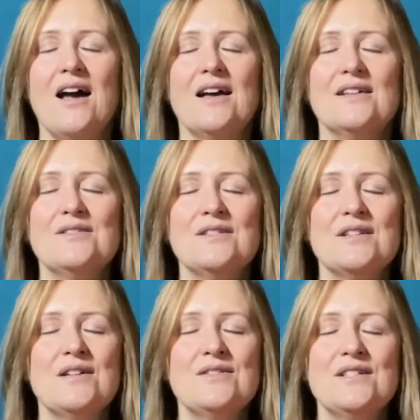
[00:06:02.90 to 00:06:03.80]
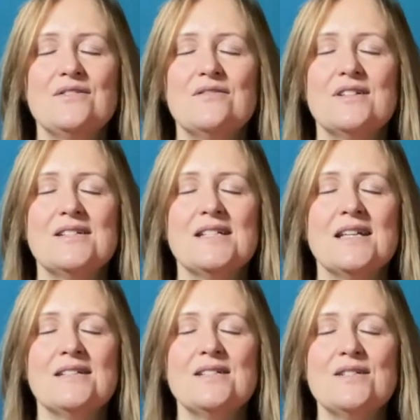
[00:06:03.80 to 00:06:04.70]
And just closing your eyes
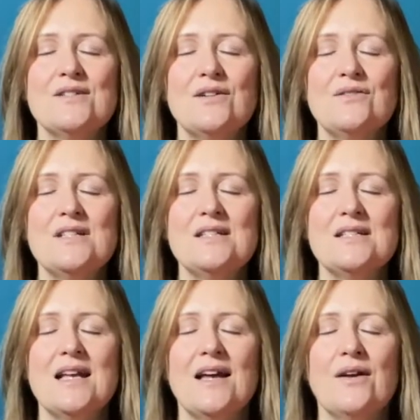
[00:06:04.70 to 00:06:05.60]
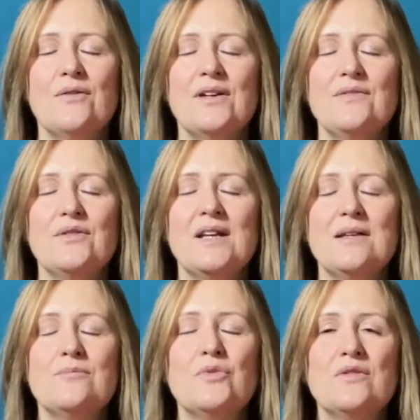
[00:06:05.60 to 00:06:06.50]
again. Just notice now if you're
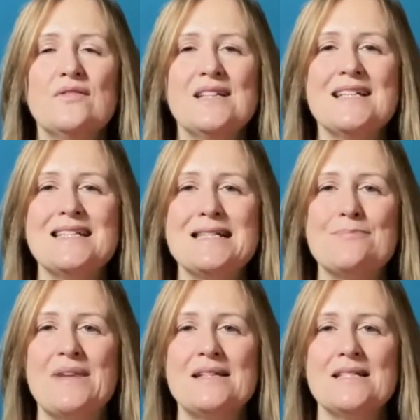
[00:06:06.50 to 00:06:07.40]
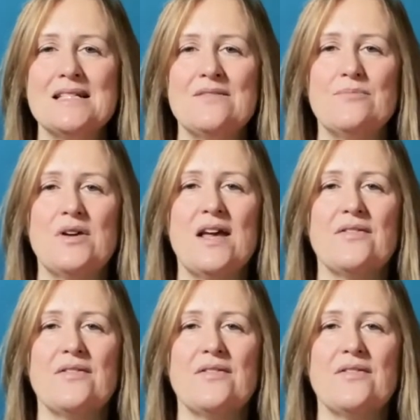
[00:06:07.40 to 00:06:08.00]
getting more of an expansive breath.